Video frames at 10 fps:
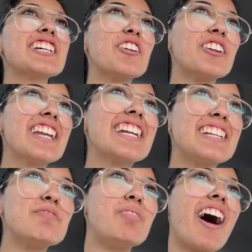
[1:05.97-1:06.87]
The only
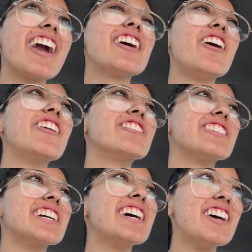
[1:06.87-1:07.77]
part
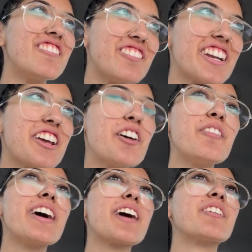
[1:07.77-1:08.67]
of the video
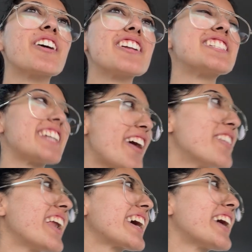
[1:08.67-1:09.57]
where I'm going to
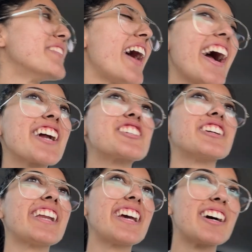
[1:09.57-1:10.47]
sound like I'm
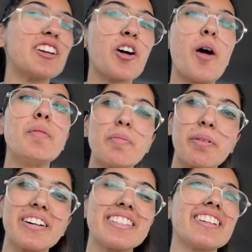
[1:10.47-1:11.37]
actually a normal
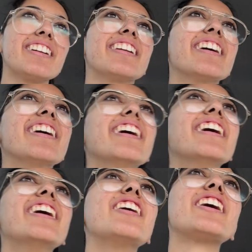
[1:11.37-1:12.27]
person.
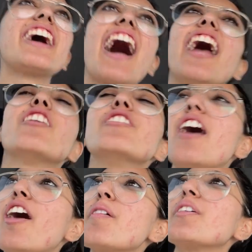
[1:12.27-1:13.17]
Okay, I don't know
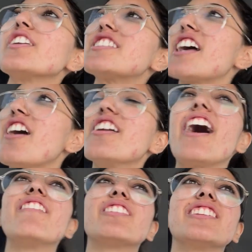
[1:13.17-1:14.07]
how I'm gonna sound
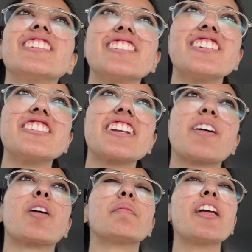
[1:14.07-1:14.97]
after the surgery.
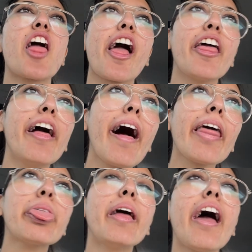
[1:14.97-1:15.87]
I'm gonna be
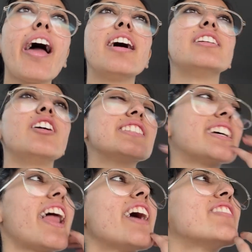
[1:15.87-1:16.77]
all
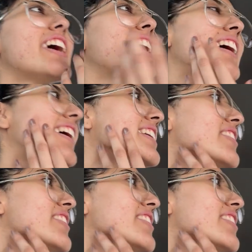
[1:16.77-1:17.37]
salivating and